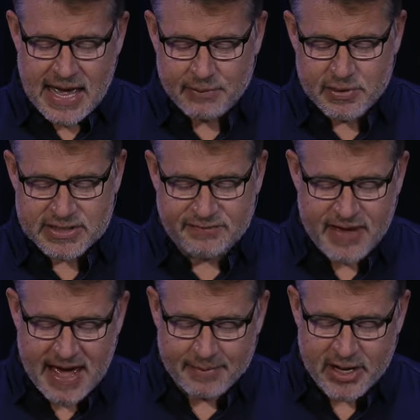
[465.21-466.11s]
And when his
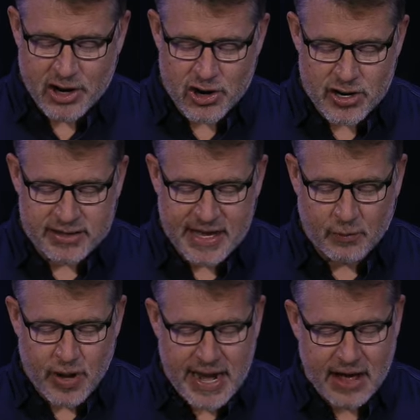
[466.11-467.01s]
family heard it, they
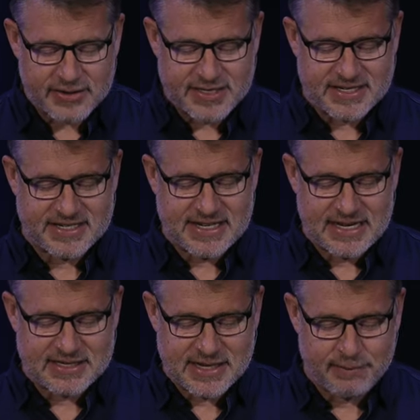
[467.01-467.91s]
went out to
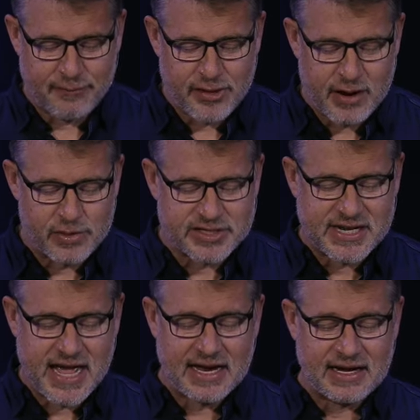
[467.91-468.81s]
seize him, for they were
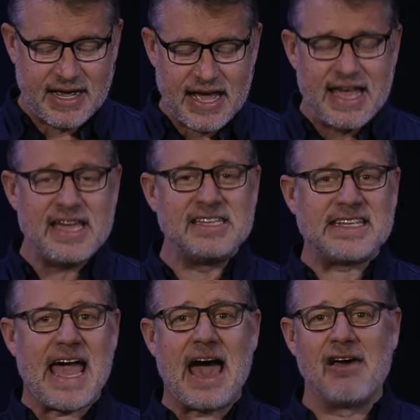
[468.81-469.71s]
saying,
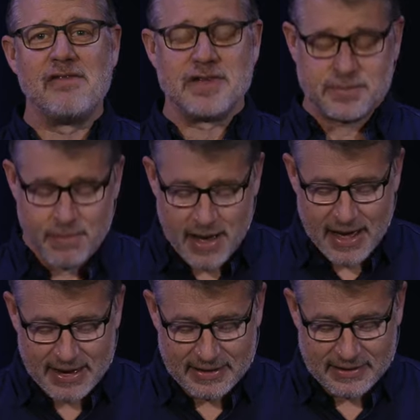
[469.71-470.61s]
He's out of his
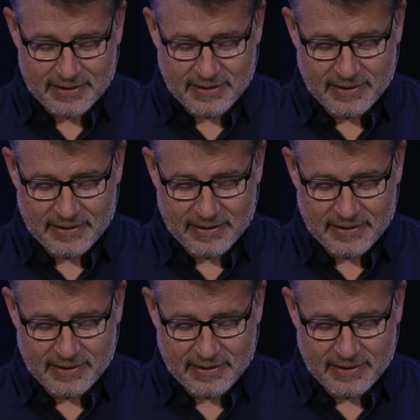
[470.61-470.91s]
mind.